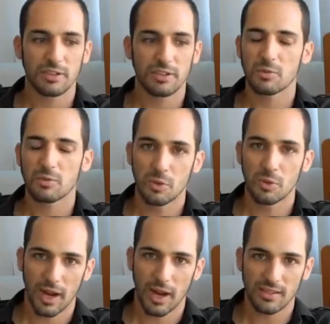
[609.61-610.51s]
then
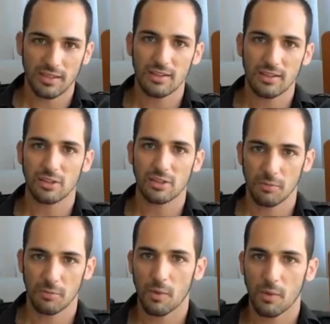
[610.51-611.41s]
do what I said and
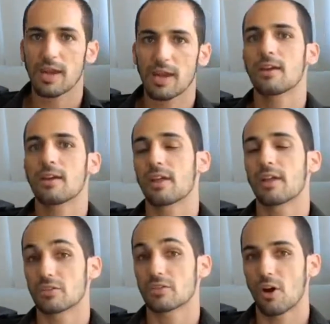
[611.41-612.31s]
do it my way
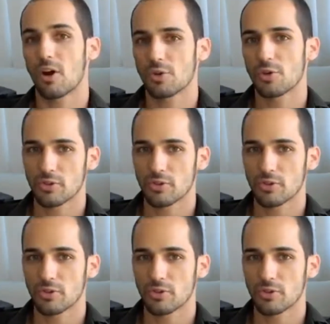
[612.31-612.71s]
that I just taught you,